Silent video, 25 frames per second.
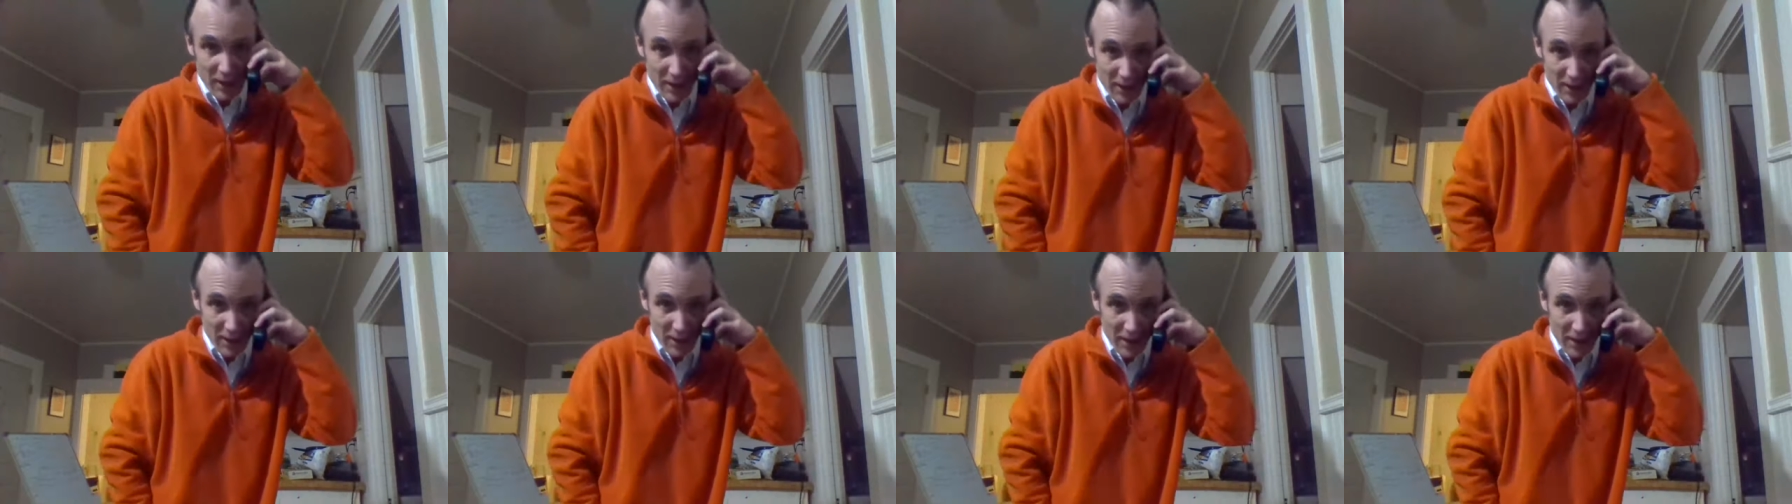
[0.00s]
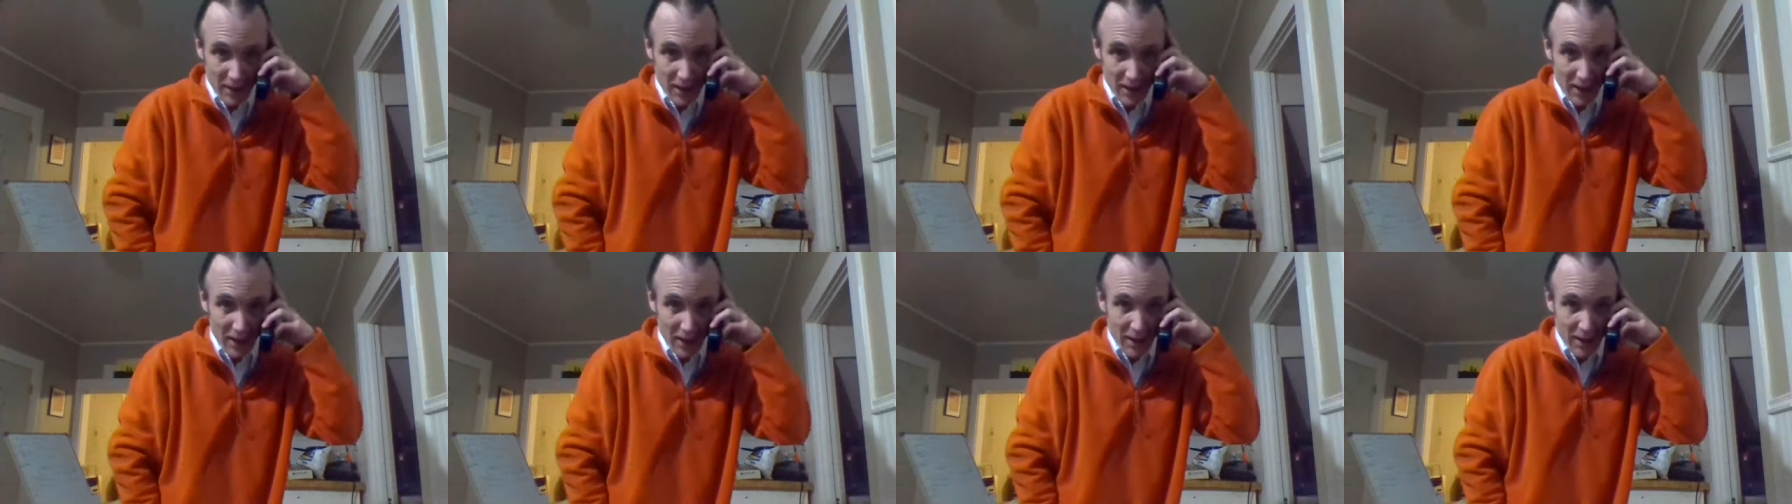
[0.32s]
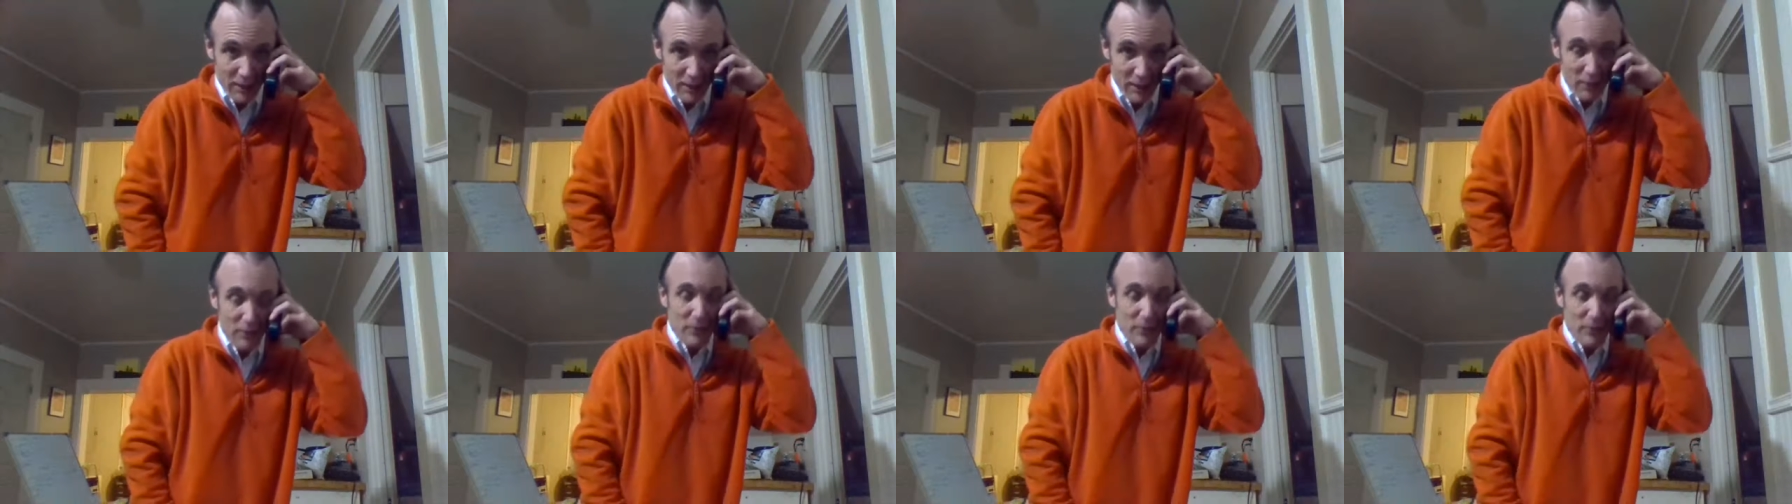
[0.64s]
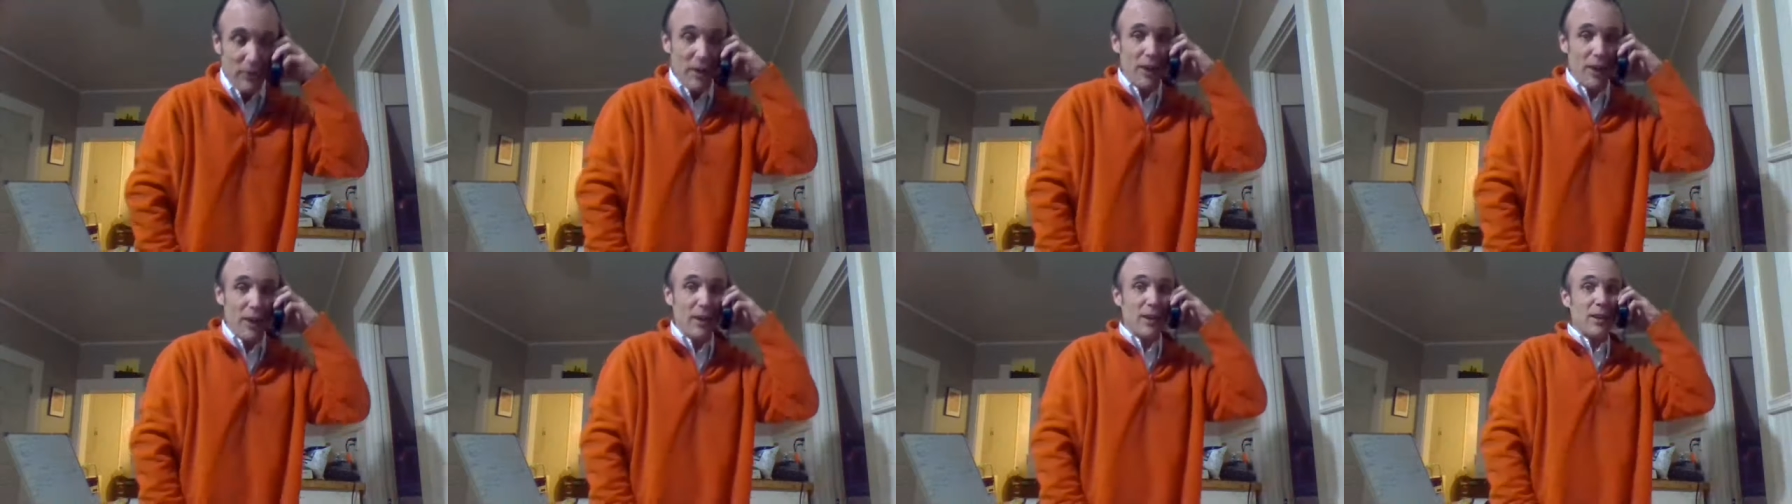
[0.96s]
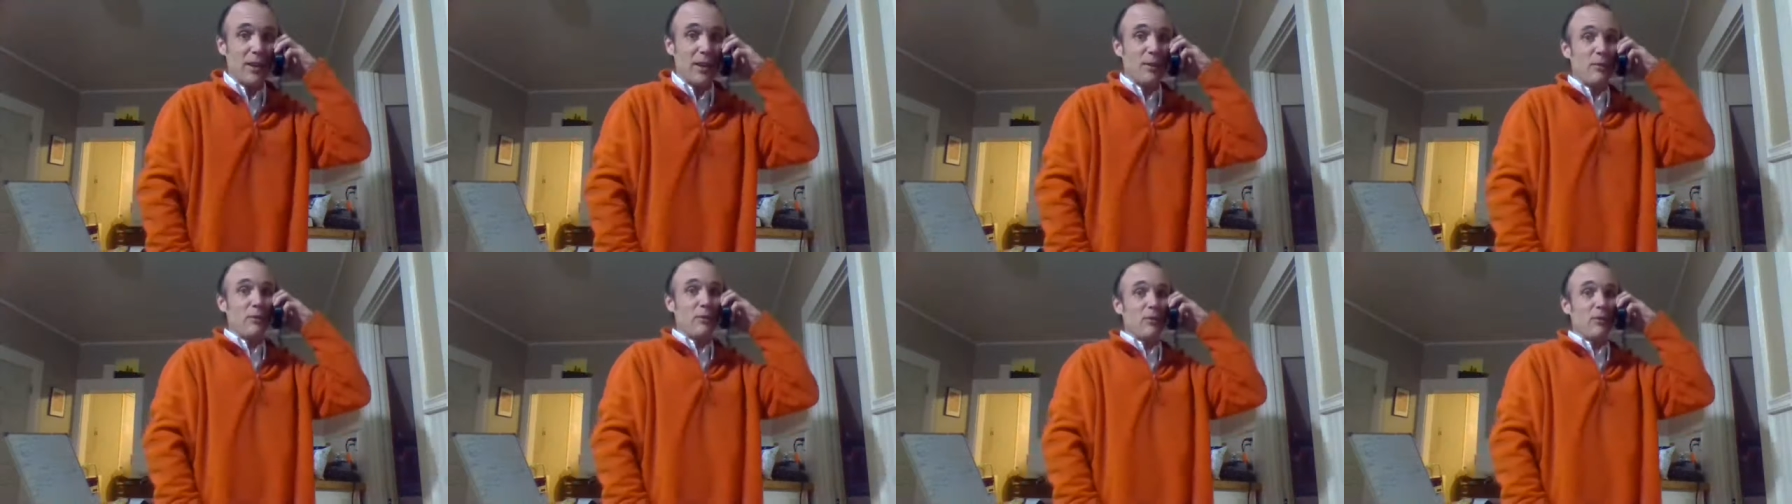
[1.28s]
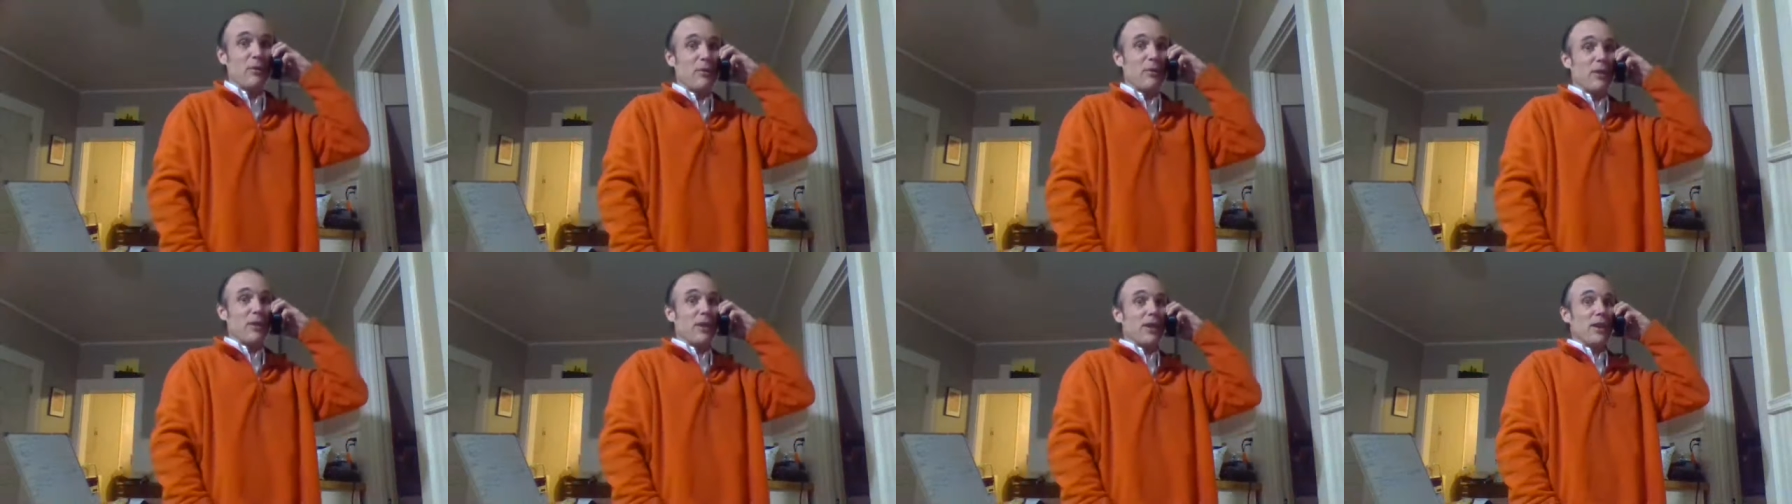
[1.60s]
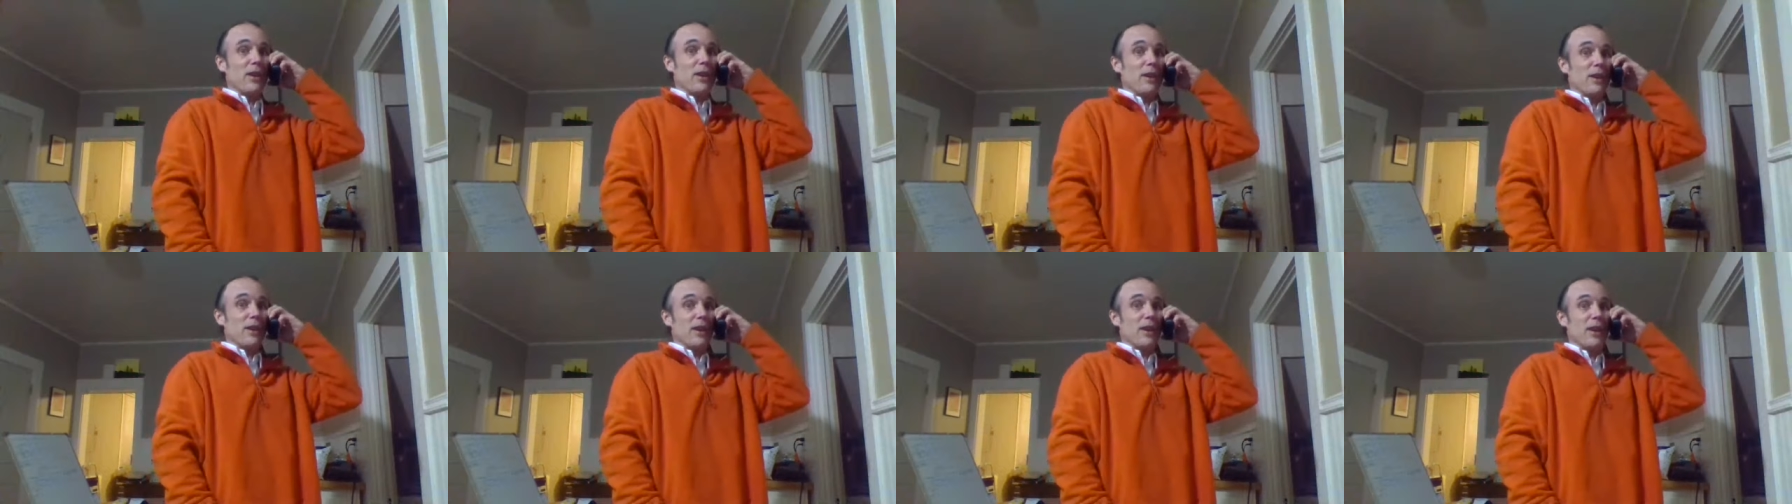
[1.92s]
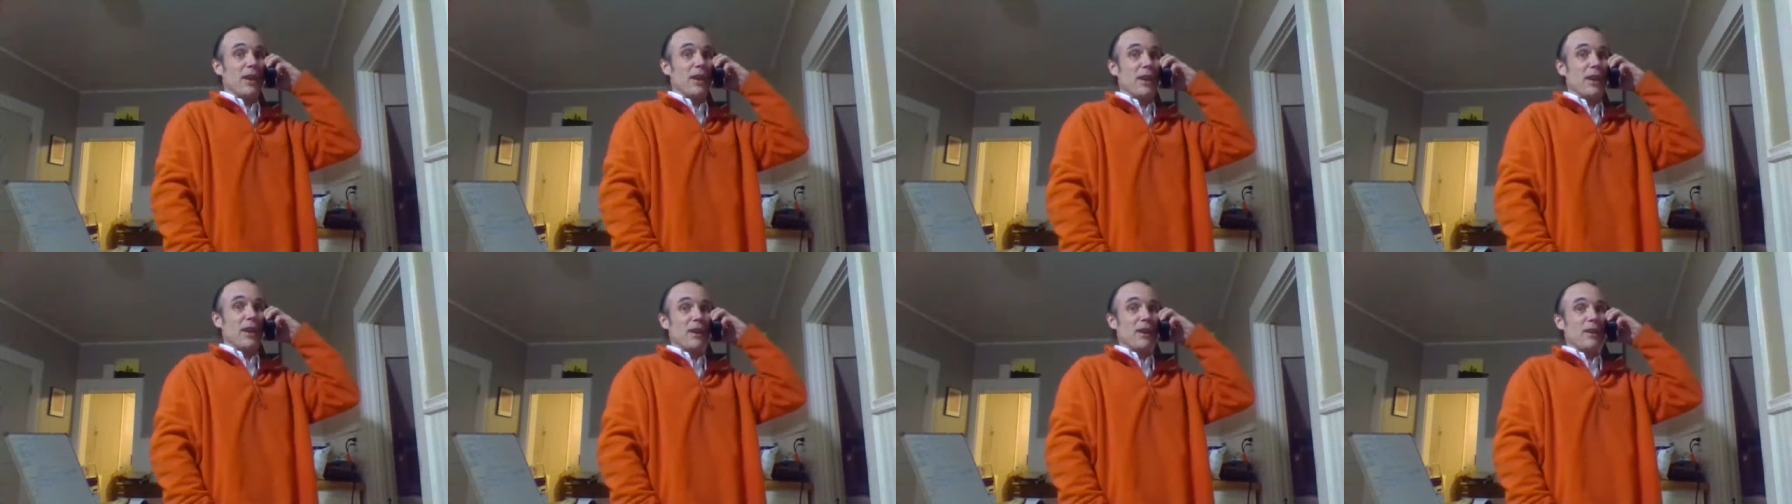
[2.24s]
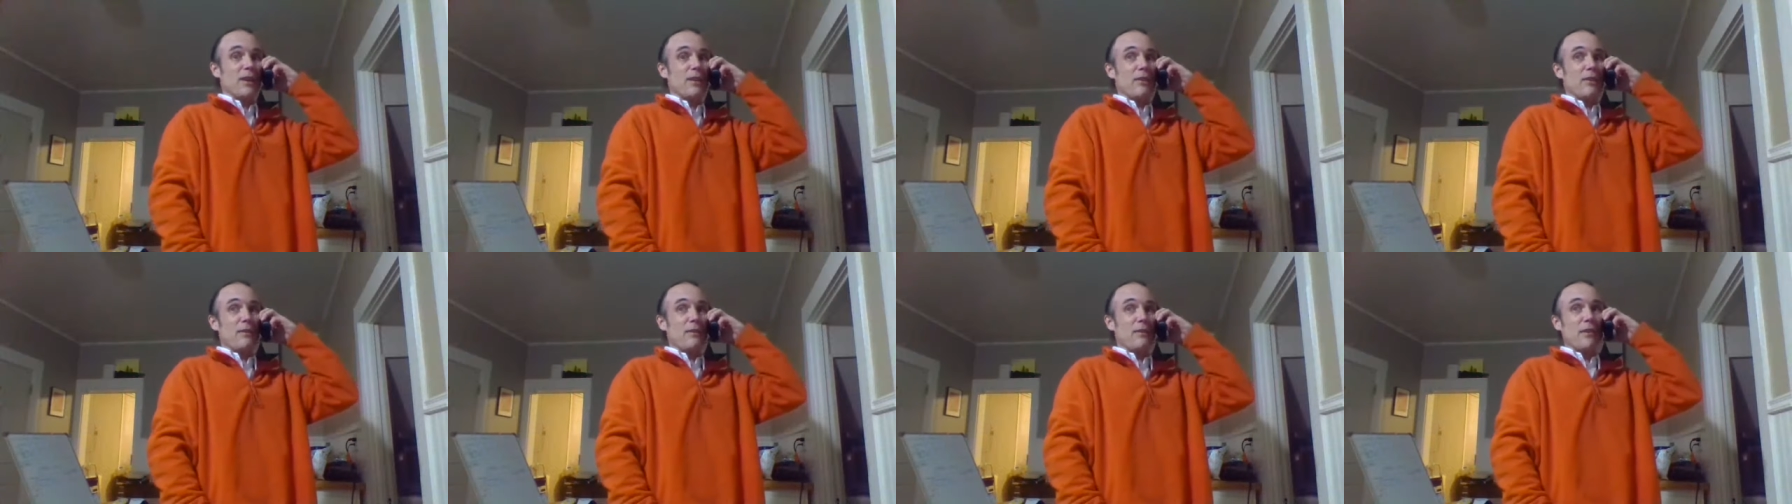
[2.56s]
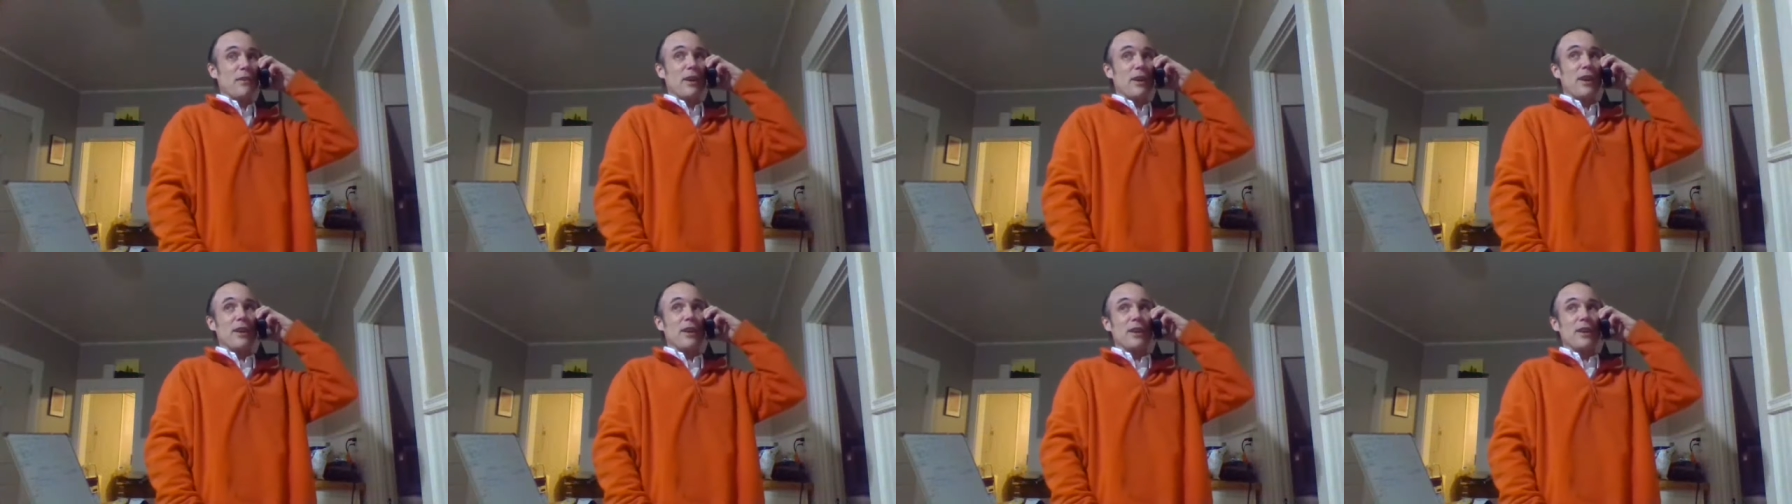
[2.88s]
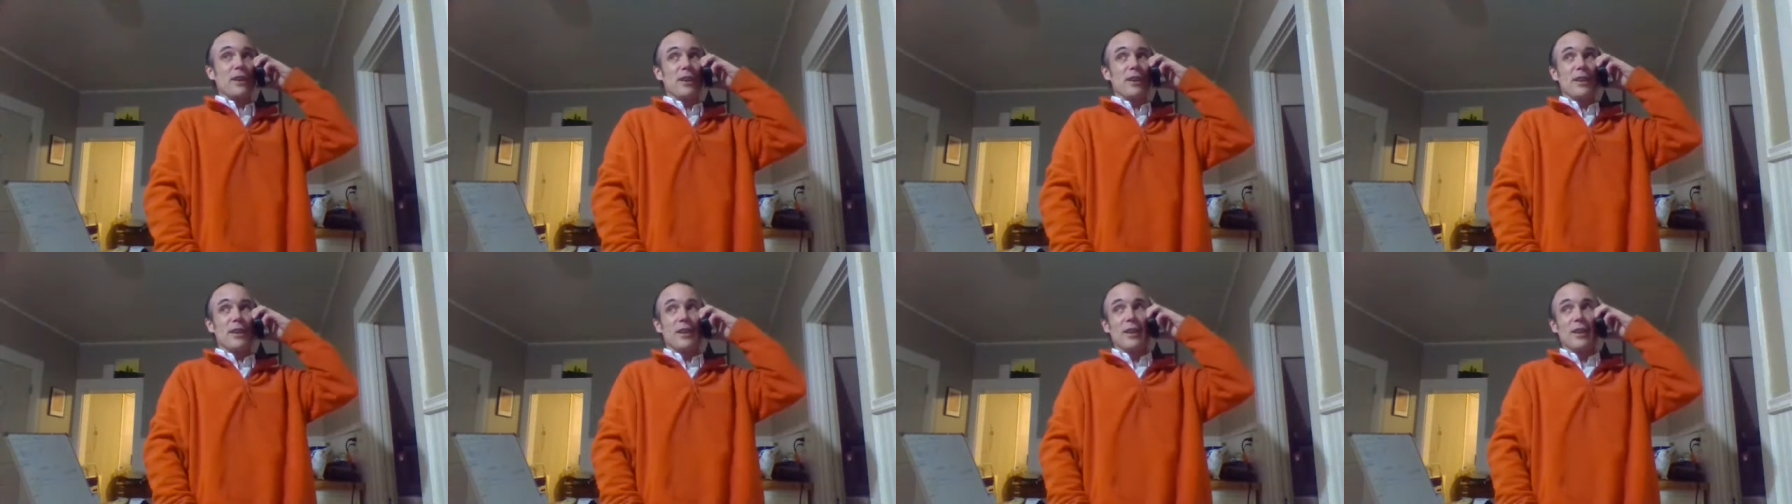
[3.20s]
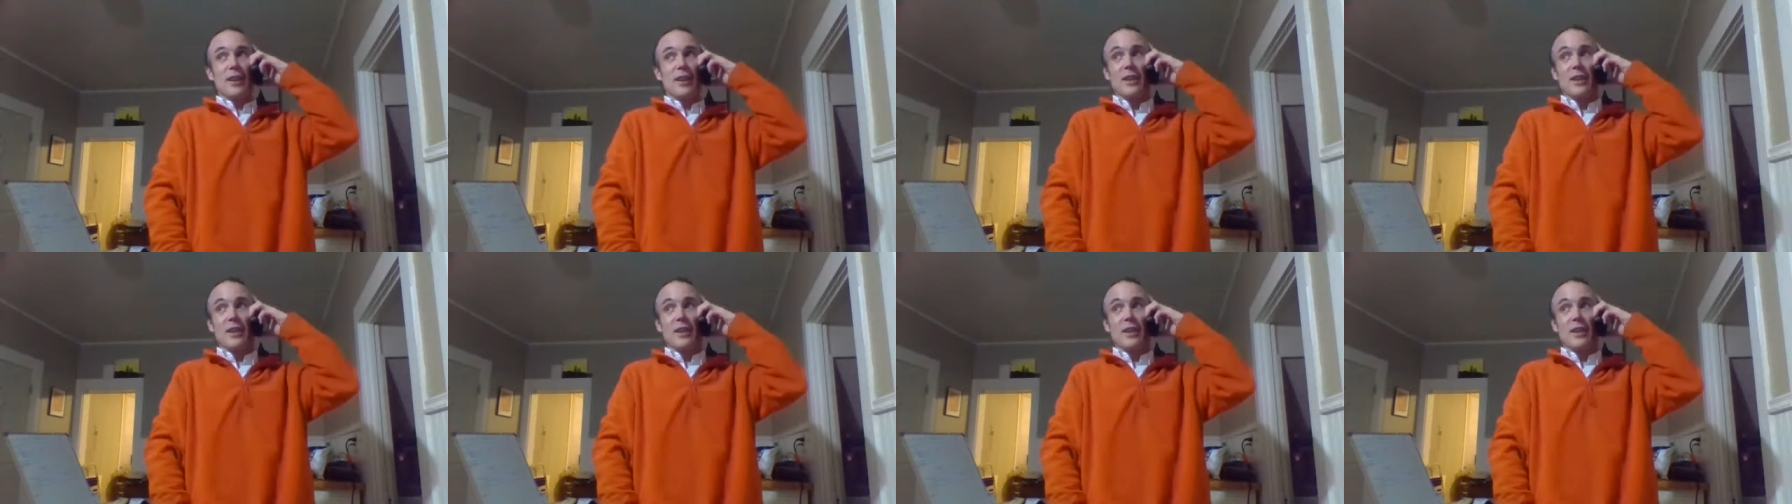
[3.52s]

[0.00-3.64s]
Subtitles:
the knot and finally move in together and finally